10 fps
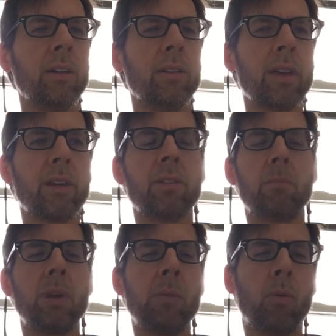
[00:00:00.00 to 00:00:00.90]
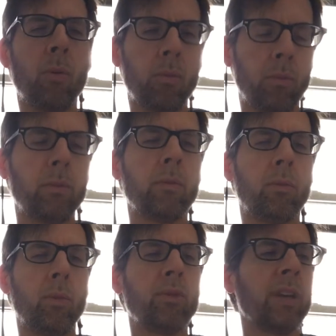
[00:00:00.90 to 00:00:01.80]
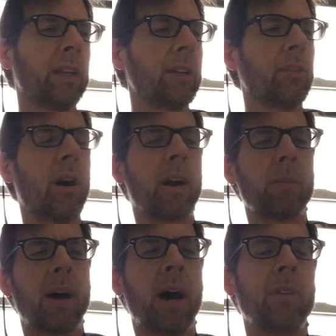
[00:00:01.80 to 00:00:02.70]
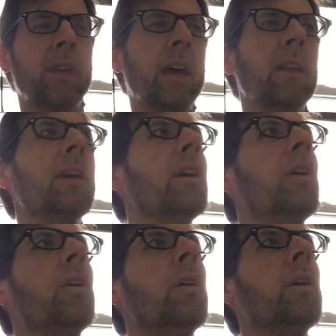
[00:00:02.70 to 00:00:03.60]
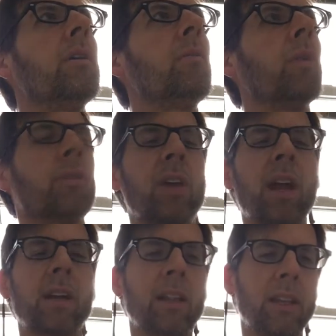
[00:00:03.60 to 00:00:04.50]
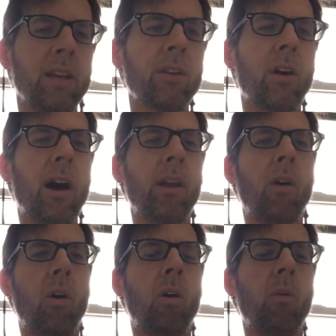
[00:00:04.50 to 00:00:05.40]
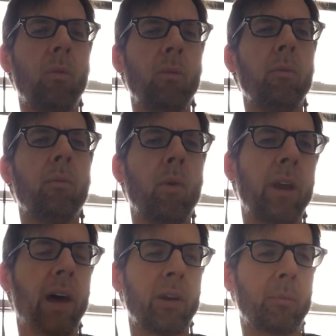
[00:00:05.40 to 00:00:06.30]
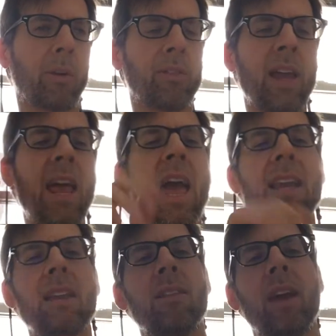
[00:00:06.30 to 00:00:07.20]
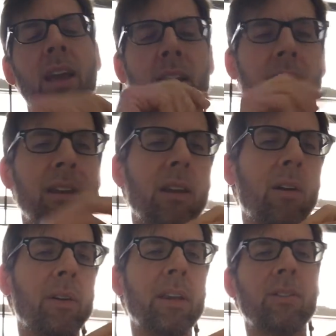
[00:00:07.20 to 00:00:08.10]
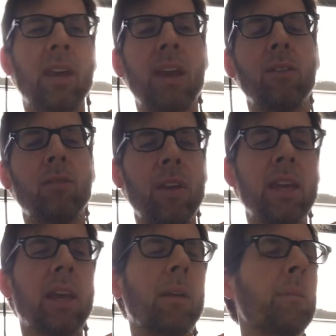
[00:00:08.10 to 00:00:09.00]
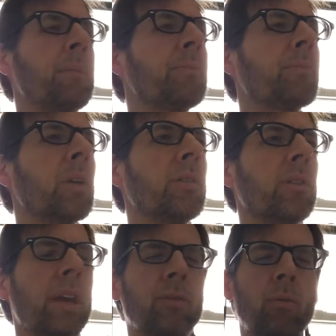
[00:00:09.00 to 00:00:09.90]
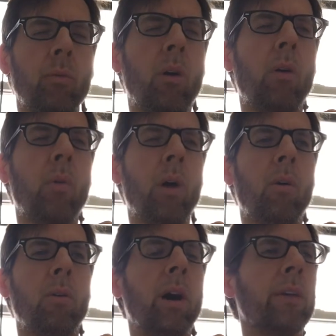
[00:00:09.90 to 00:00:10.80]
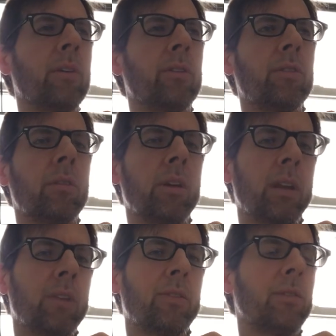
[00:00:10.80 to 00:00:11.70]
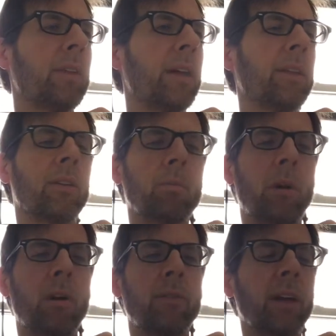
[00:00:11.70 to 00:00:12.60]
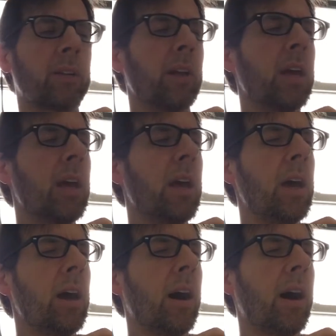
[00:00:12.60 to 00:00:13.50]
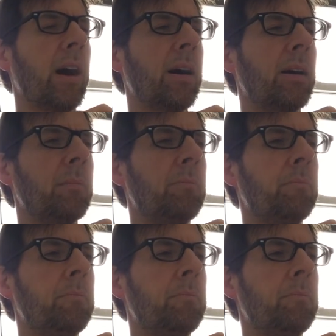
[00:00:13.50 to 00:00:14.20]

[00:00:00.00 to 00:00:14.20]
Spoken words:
things that people routinely talk about that were technically not all 100% anything, in this case vegan. So that's all well understood. Nothing's perfect. By